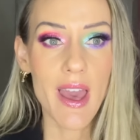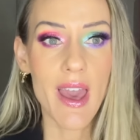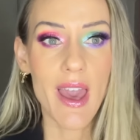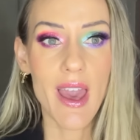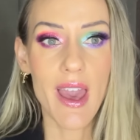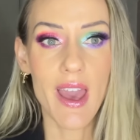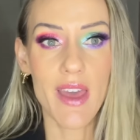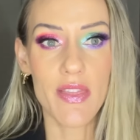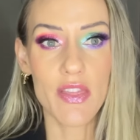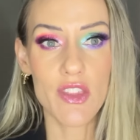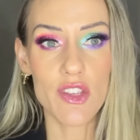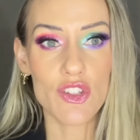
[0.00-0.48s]

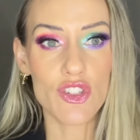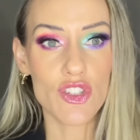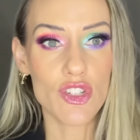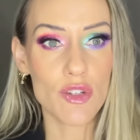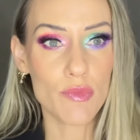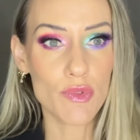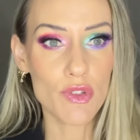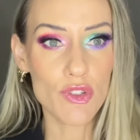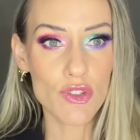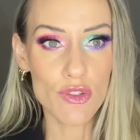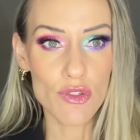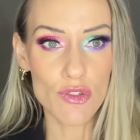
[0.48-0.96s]
And the
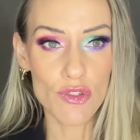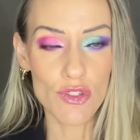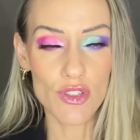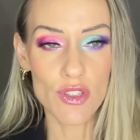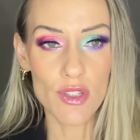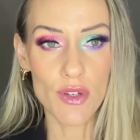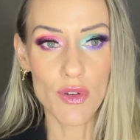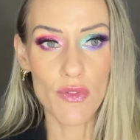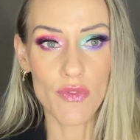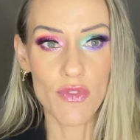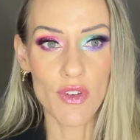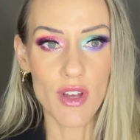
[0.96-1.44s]
shimmers are
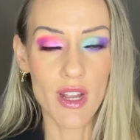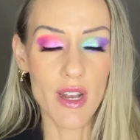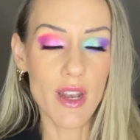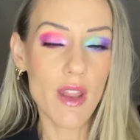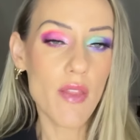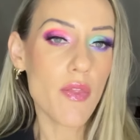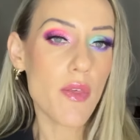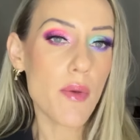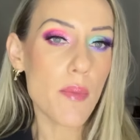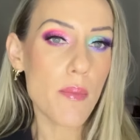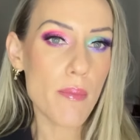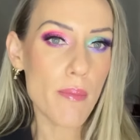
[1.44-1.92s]
so fun.
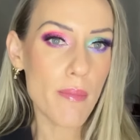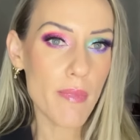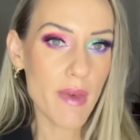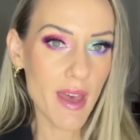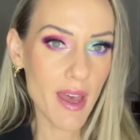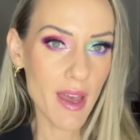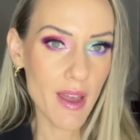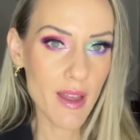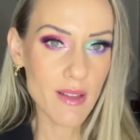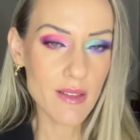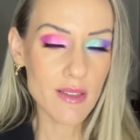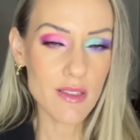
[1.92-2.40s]
The
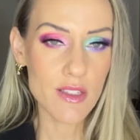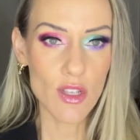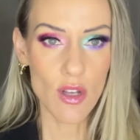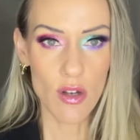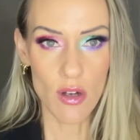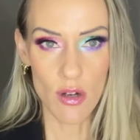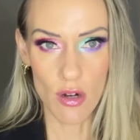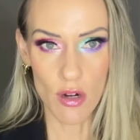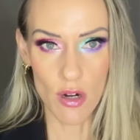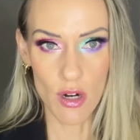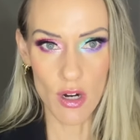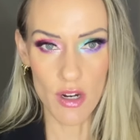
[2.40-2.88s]
mattes
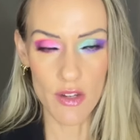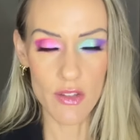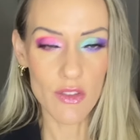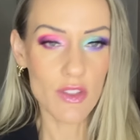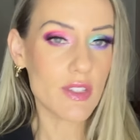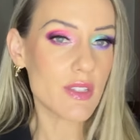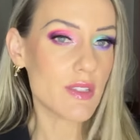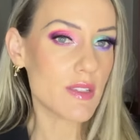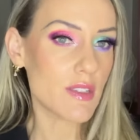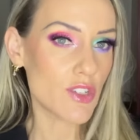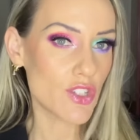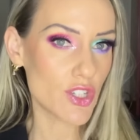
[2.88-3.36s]
are,
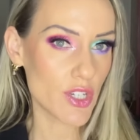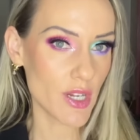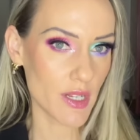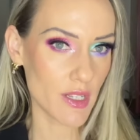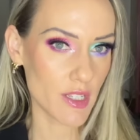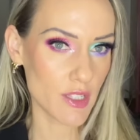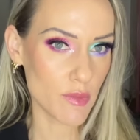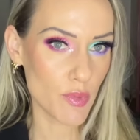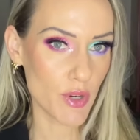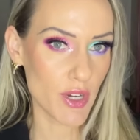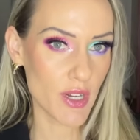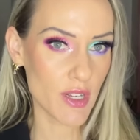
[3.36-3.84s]
this is a
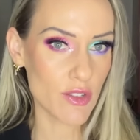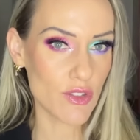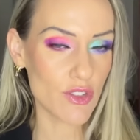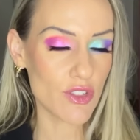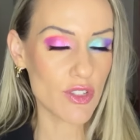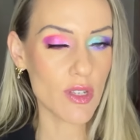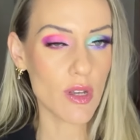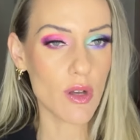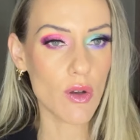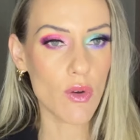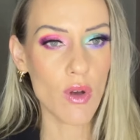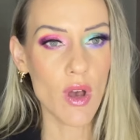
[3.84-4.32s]
Chinese brand,
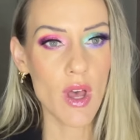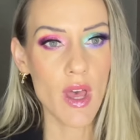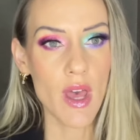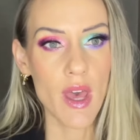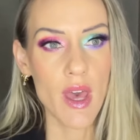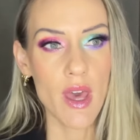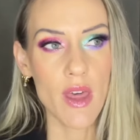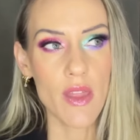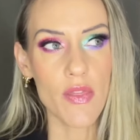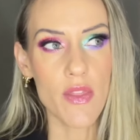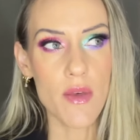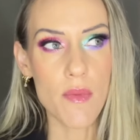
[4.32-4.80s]
so
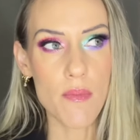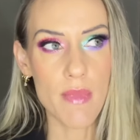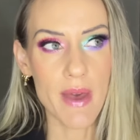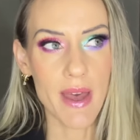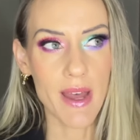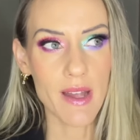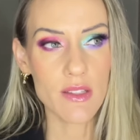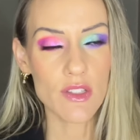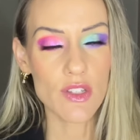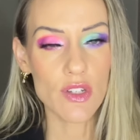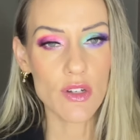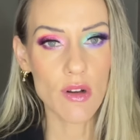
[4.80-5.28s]
the
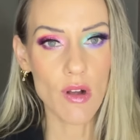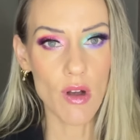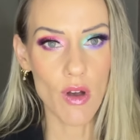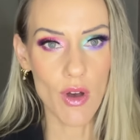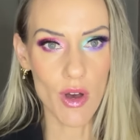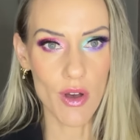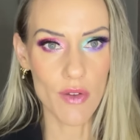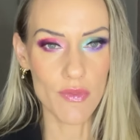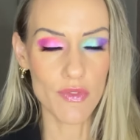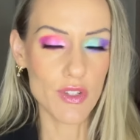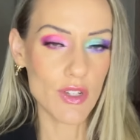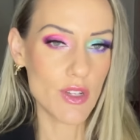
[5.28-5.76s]
mattes are
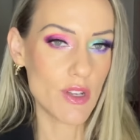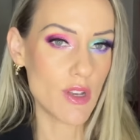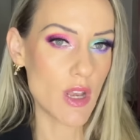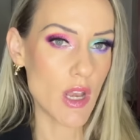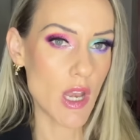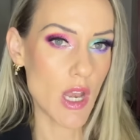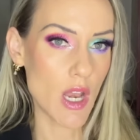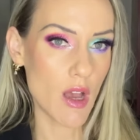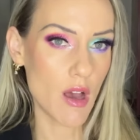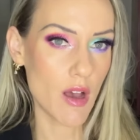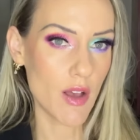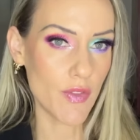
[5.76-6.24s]
often
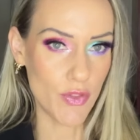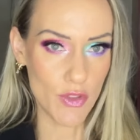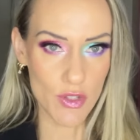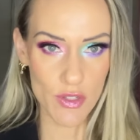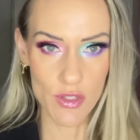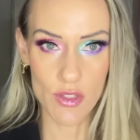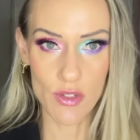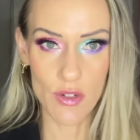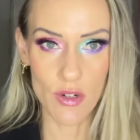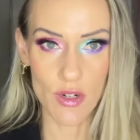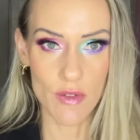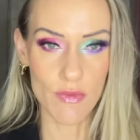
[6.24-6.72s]
not the
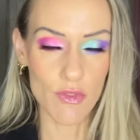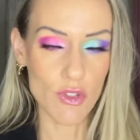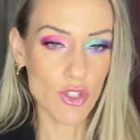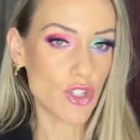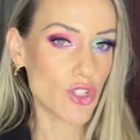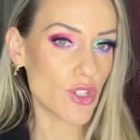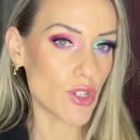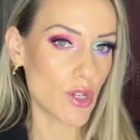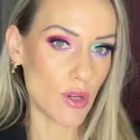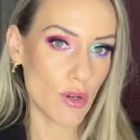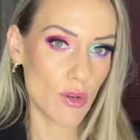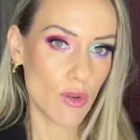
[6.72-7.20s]
star of the
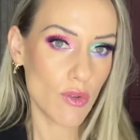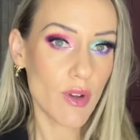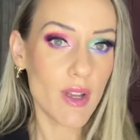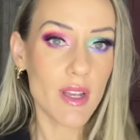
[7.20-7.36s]
show.